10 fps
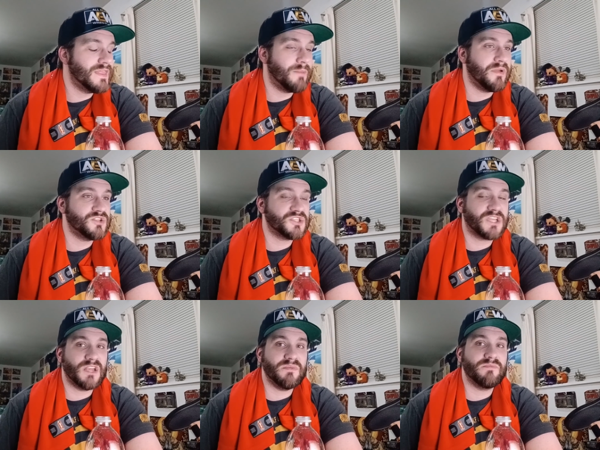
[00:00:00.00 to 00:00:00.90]
that bench is
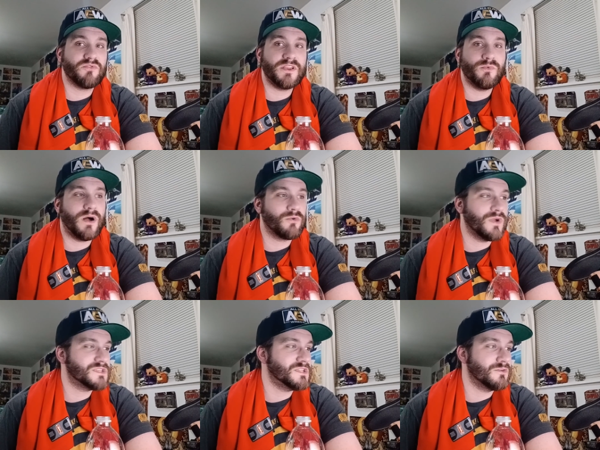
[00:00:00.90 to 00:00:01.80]
going to be pretty well
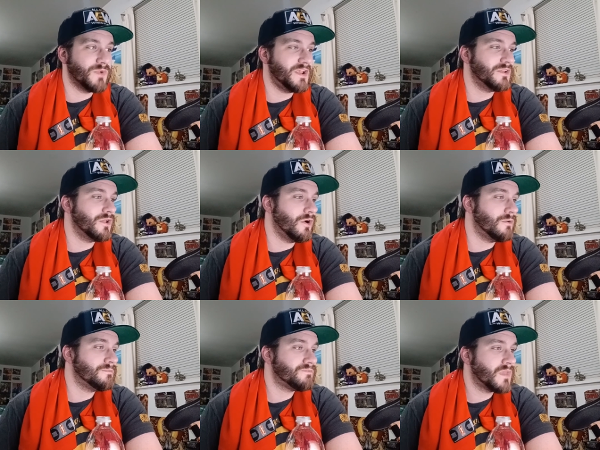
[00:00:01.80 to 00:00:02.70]
rested and ready to go.